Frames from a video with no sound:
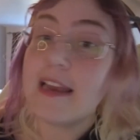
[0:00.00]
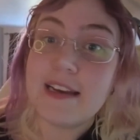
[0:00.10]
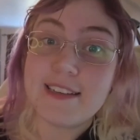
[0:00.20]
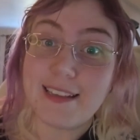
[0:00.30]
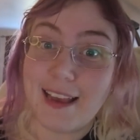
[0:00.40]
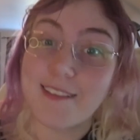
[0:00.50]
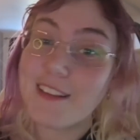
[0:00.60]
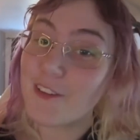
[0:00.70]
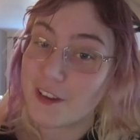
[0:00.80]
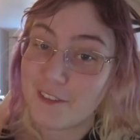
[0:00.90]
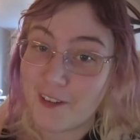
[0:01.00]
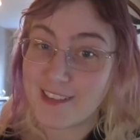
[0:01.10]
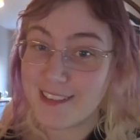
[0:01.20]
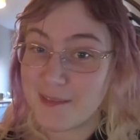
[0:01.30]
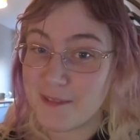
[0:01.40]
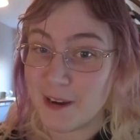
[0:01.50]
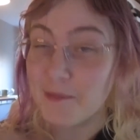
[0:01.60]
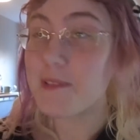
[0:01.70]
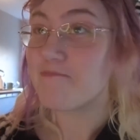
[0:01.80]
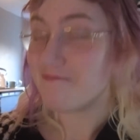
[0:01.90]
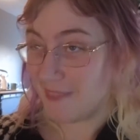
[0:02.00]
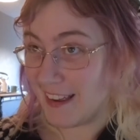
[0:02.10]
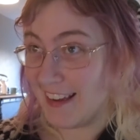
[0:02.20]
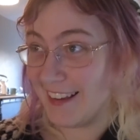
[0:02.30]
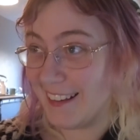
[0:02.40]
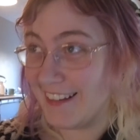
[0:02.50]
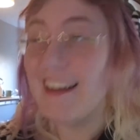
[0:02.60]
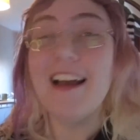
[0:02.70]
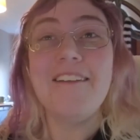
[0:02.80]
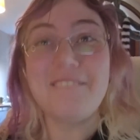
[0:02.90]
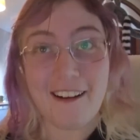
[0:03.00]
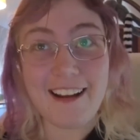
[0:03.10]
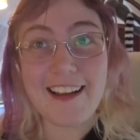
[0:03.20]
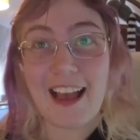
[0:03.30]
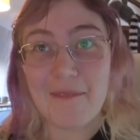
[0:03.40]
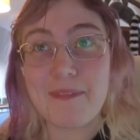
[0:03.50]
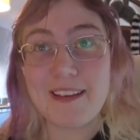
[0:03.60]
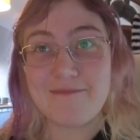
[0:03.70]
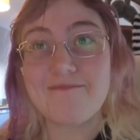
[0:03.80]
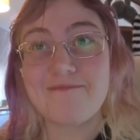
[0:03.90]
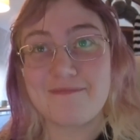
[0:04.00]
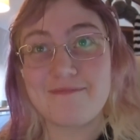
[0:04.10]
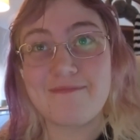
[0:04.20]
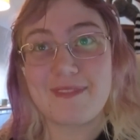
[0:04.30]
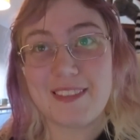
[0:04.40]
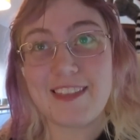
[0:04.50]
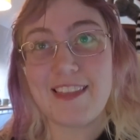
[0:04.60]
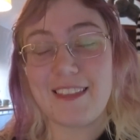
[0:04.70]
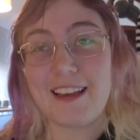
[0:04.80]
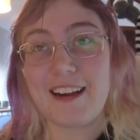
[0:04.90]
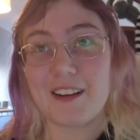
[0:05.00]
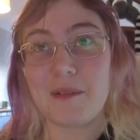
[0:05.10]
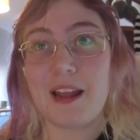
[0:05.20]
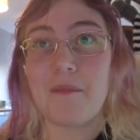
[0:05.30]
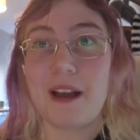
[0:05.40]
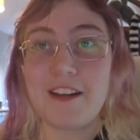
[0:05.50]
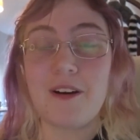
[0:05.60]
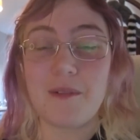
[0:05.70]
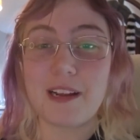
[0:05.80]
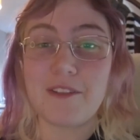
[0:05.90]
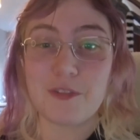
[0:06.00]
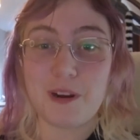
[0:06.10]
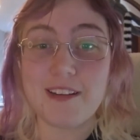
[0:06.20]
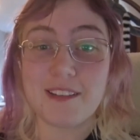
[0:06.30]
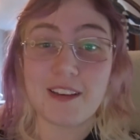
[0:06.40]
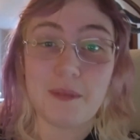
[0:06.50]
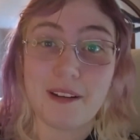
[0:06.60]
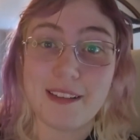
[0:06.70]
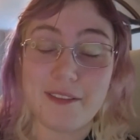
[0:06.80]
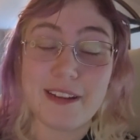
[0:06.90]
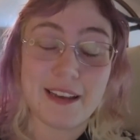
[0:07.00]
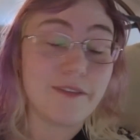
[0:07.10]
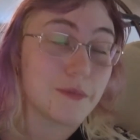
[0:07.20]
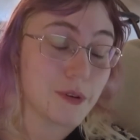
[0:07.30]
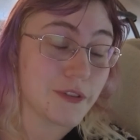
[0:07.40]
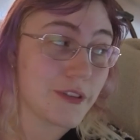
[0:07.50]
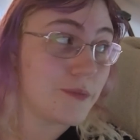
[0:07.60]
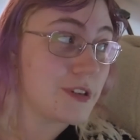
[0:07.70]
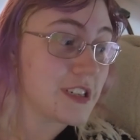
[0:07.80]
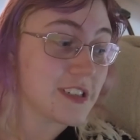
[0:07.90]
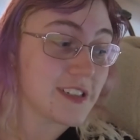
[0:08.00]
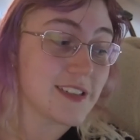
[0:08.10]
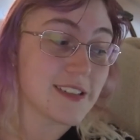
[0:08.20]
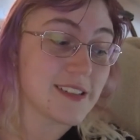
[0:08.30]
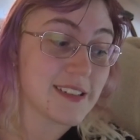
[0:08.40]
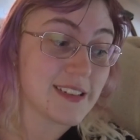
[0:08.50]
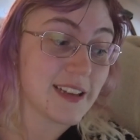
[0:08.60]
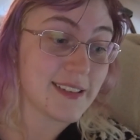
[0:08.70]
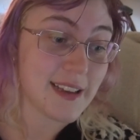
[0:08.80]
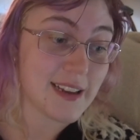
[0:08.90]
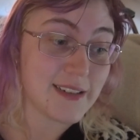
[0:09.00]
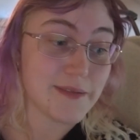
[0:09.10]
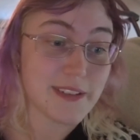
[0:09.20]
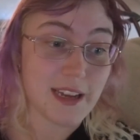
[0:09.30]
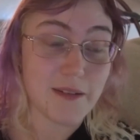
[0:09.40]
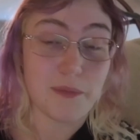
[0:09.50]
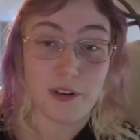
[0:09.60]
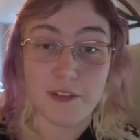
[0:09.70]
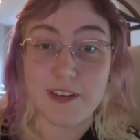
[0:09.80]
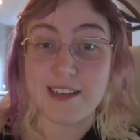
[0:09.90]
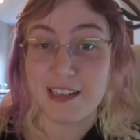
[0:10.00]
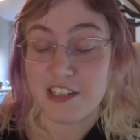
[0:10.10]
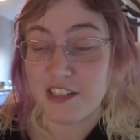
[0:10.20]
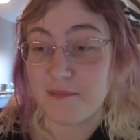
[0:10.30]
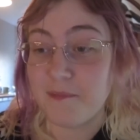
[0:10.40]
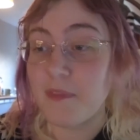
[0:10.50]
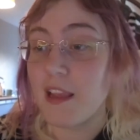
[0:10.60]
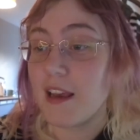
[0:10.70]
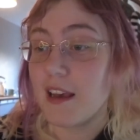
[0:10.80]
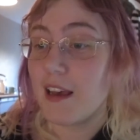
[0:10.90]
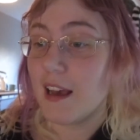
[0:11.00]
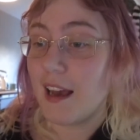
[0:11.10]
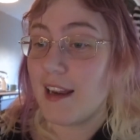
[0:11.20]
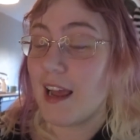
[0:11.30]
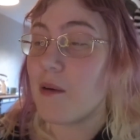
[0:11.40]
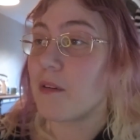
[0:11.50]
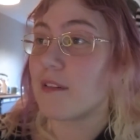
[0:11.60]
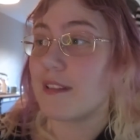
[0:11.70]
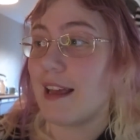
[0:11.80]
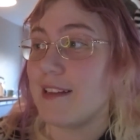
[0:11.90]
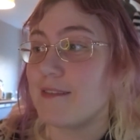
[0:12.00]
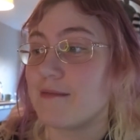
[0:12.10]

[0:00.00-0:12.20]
So yes, looking forward to some films. Very happy that they are coming out, but I know I'm going to have to wait until they come out on DVD for most of them, which is just a sad point of contention. And I will, like,